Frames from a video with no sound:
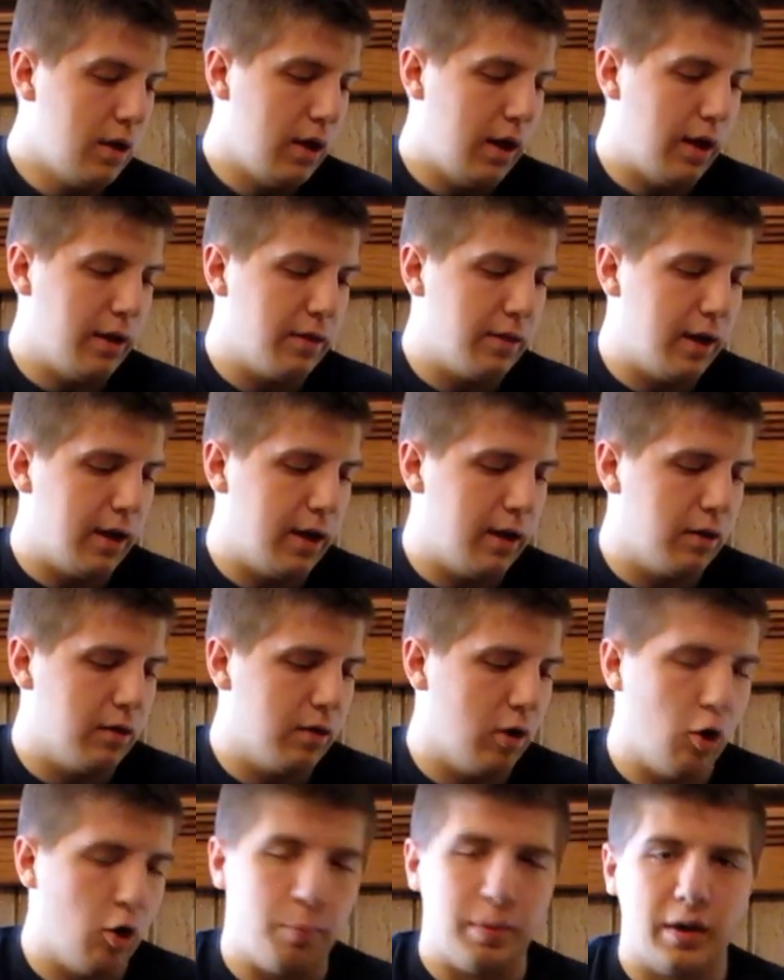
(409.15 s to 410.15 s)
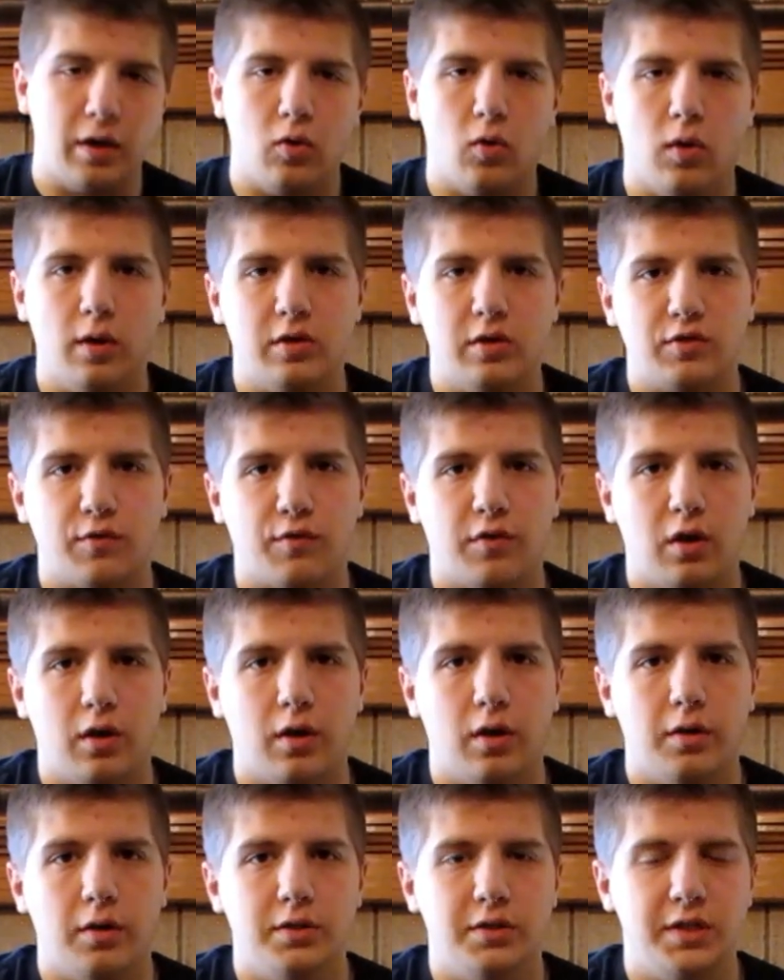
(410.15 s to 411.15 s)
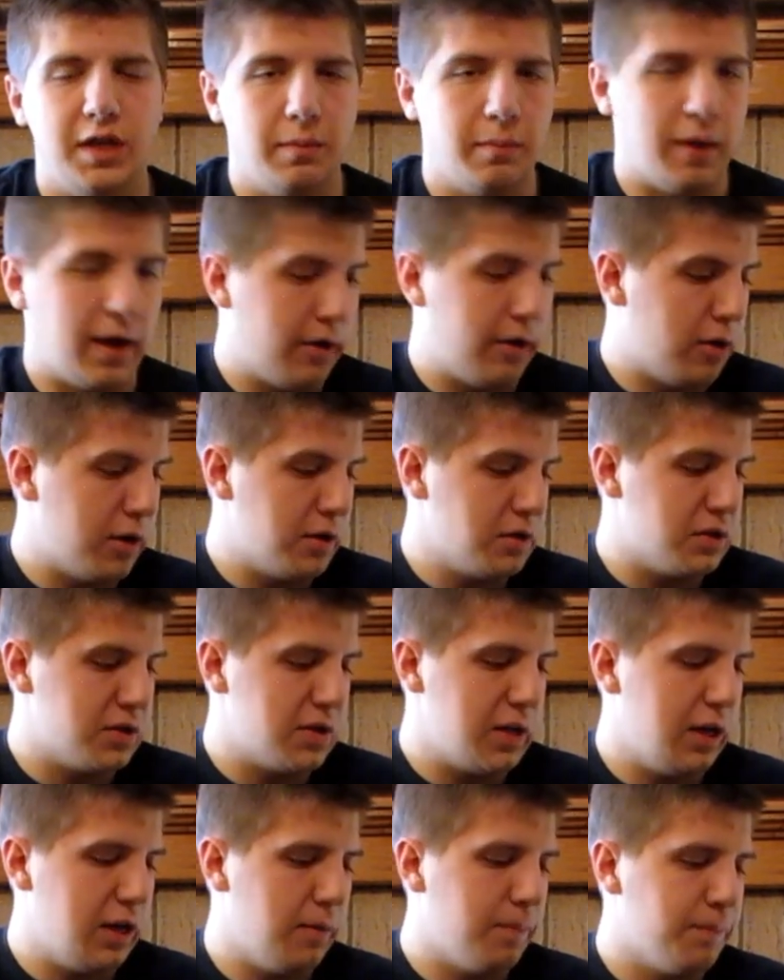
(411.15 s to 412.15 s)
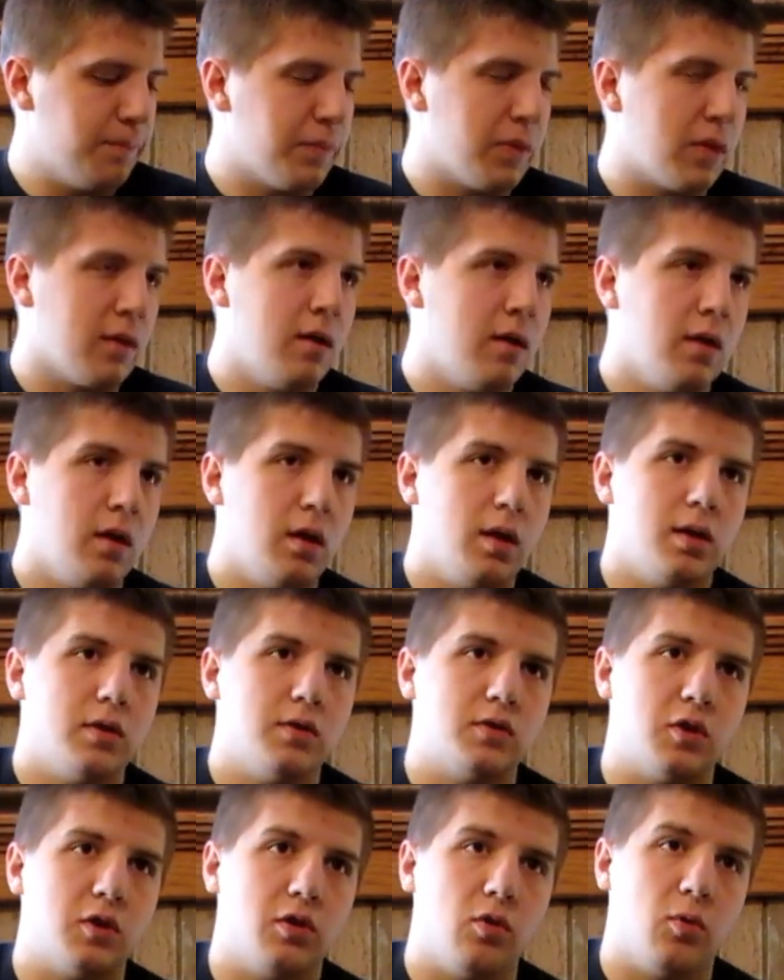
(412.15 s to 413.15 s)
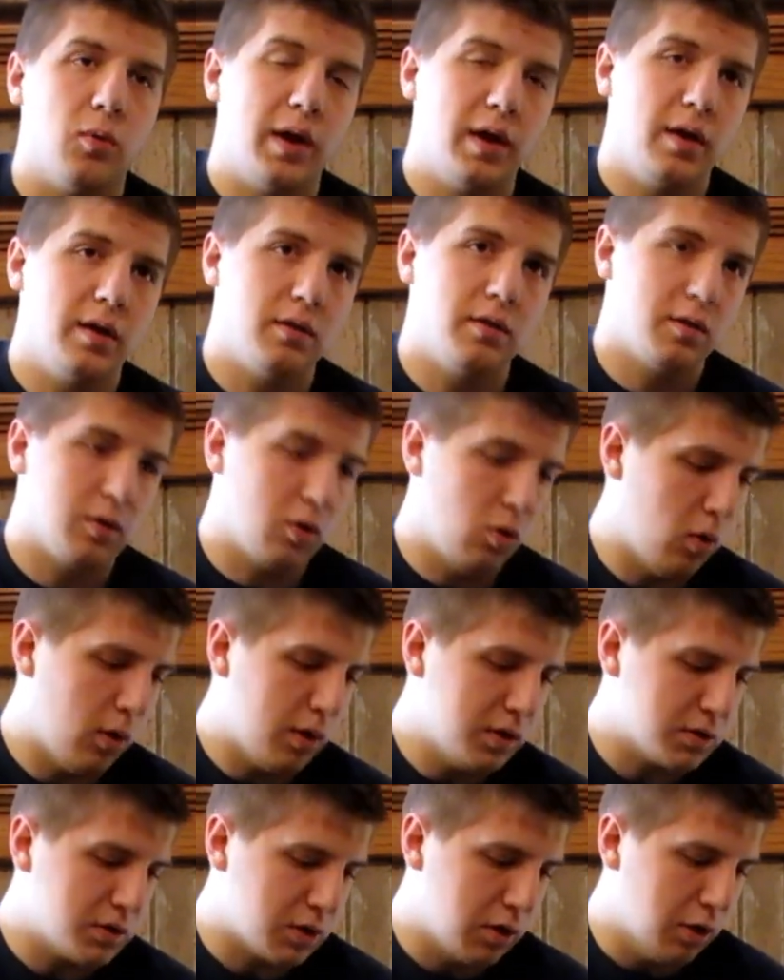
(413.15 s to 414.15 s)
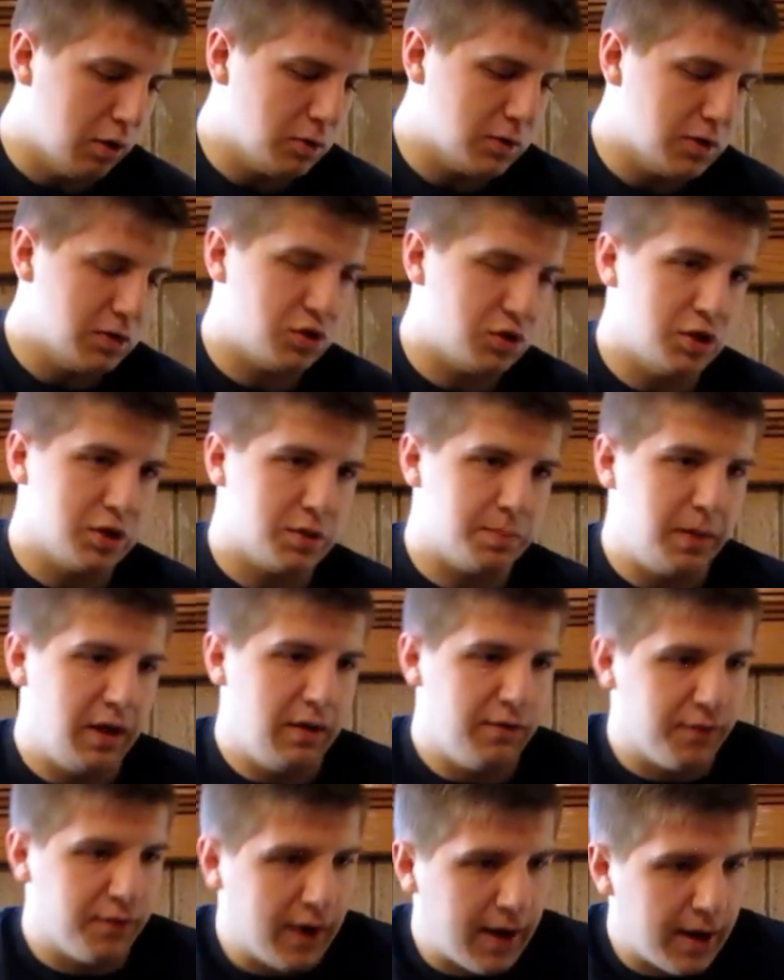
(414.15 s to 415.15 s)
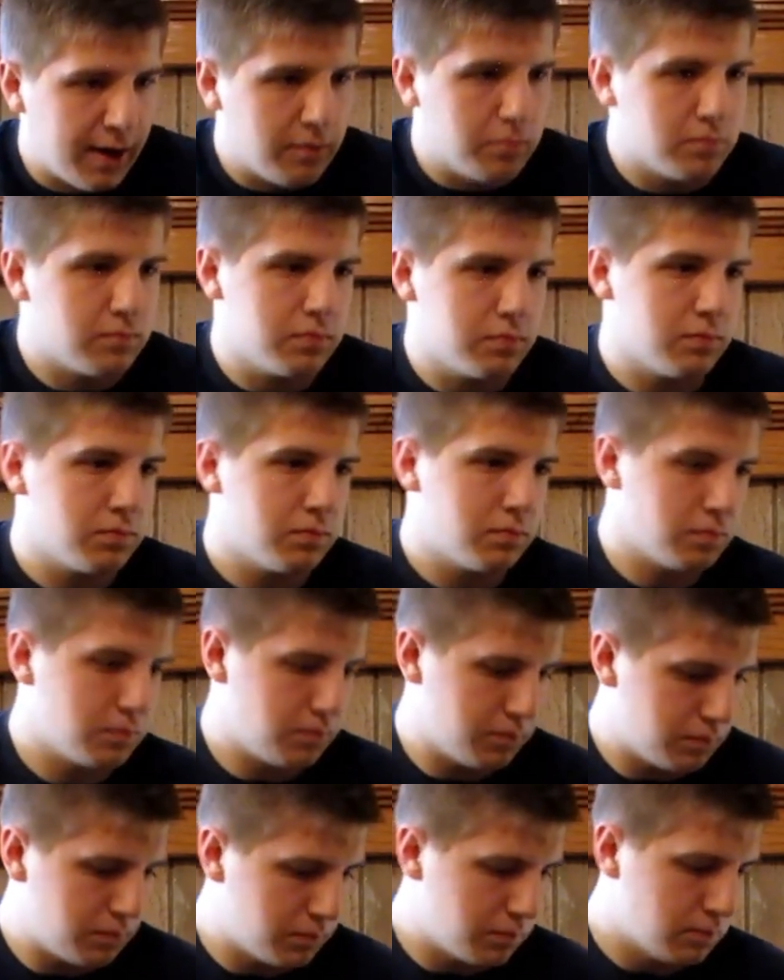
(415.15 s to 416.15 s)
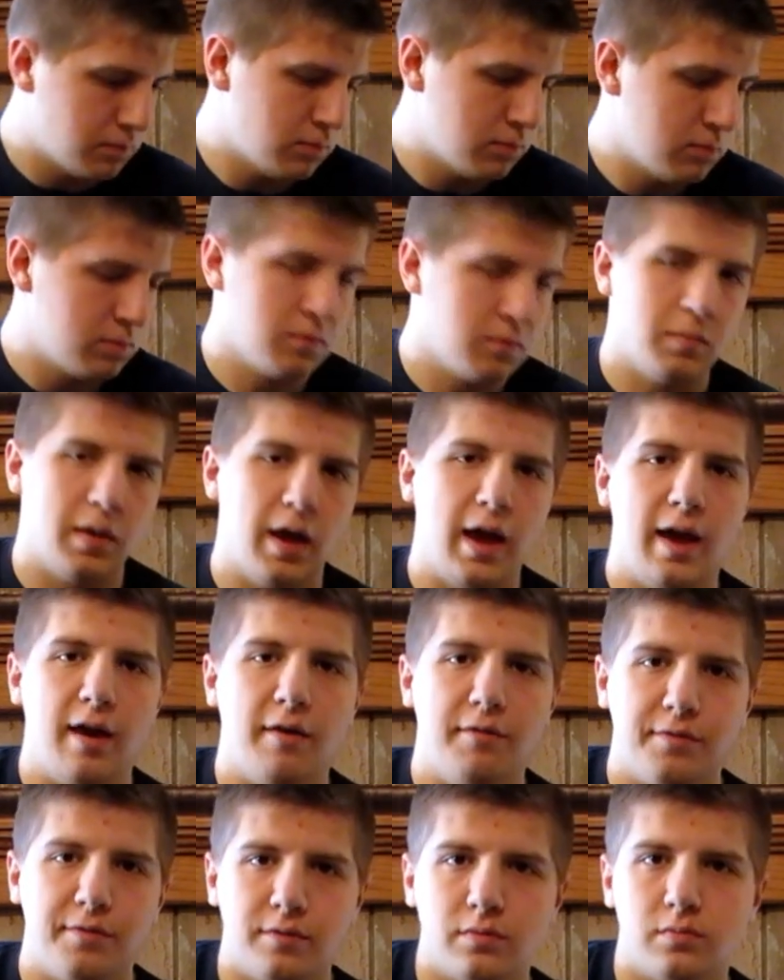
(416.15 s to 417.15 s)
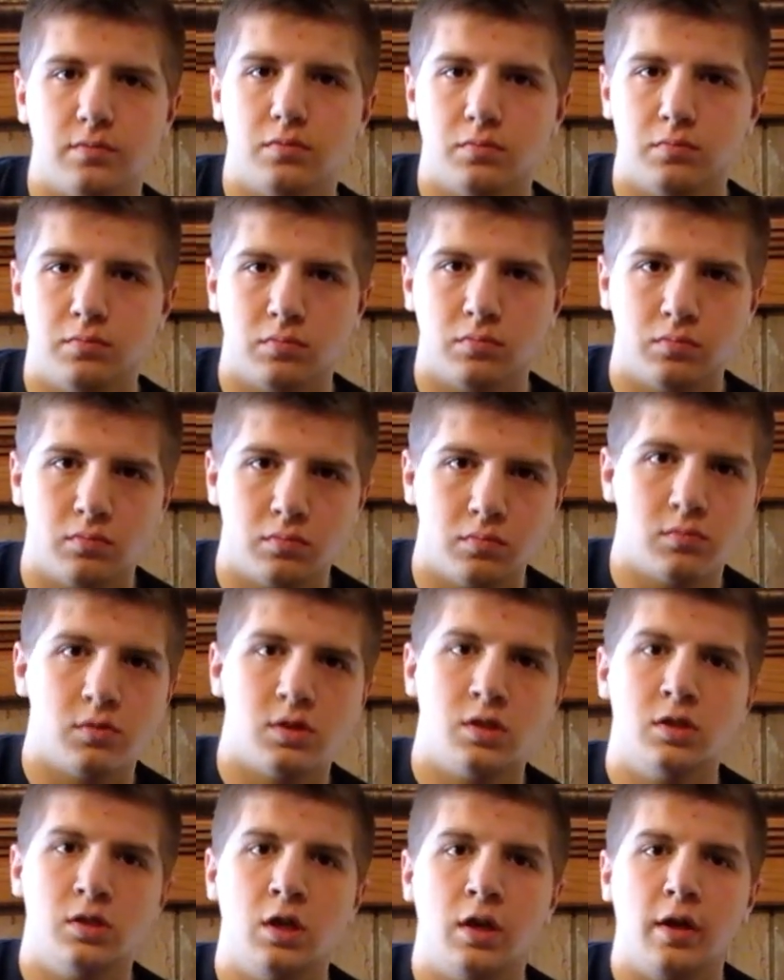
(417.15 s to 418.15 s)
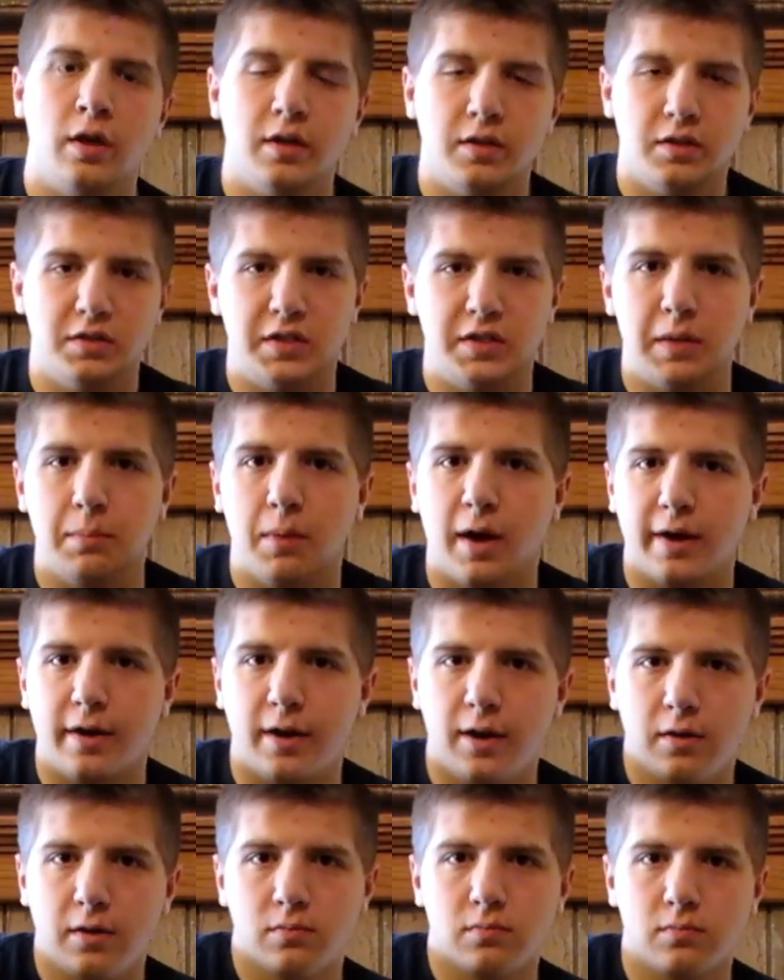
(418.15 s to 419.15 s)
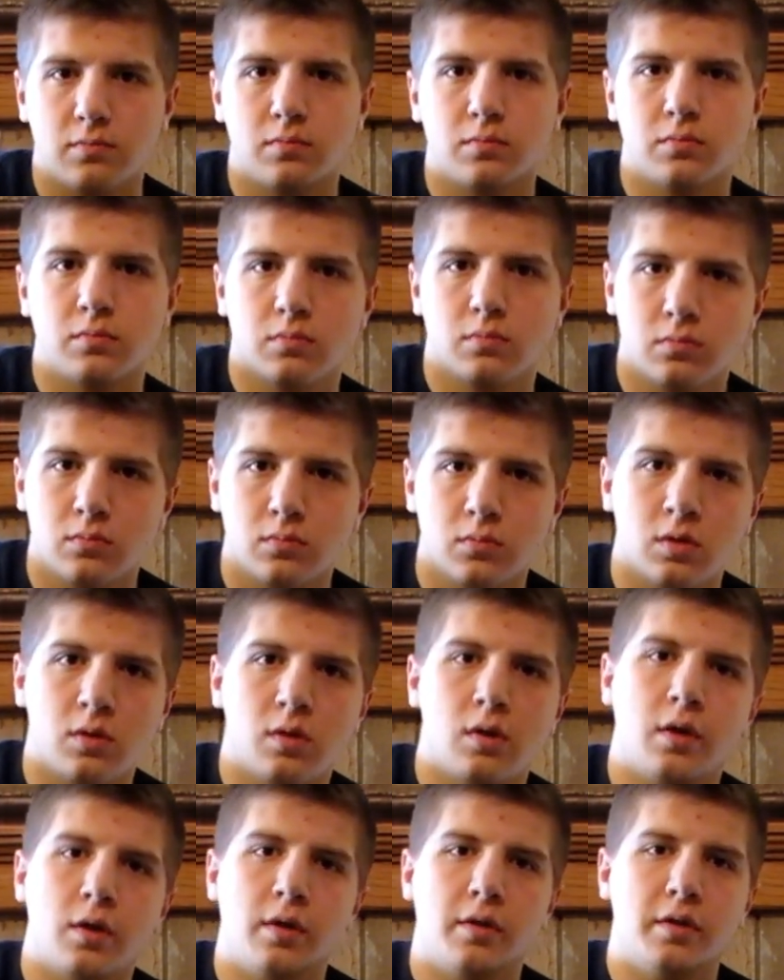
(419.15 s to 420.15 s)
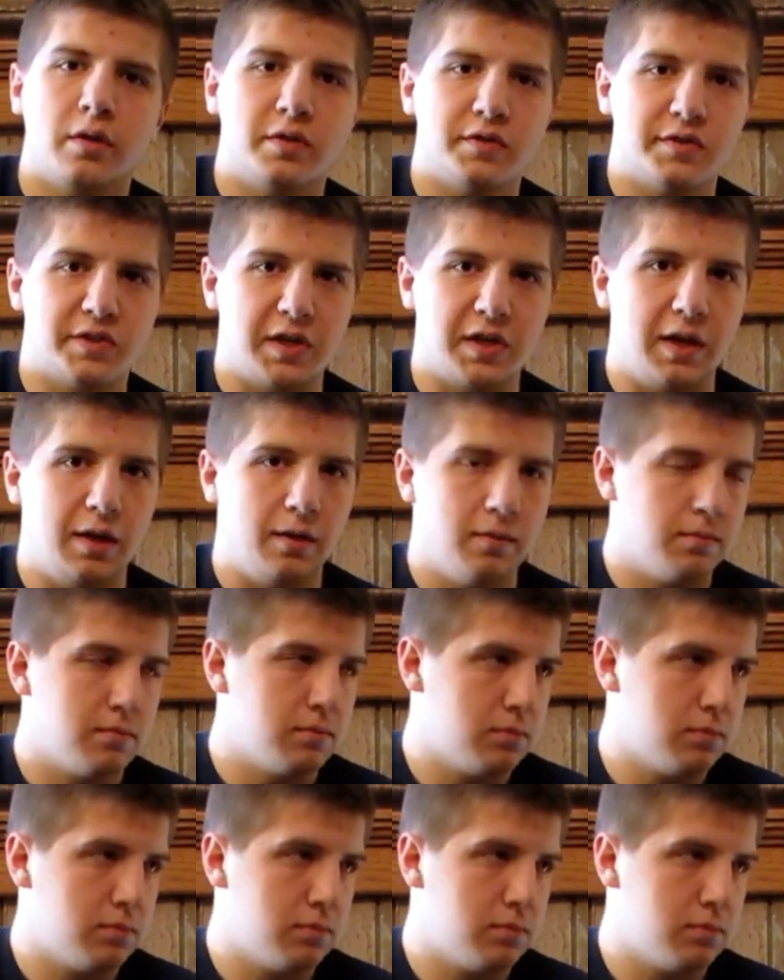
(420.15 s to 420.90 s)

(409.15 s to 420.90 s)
And then open chords for D minor and C. So the way the chorus goes is just B flat, F, D minor, C.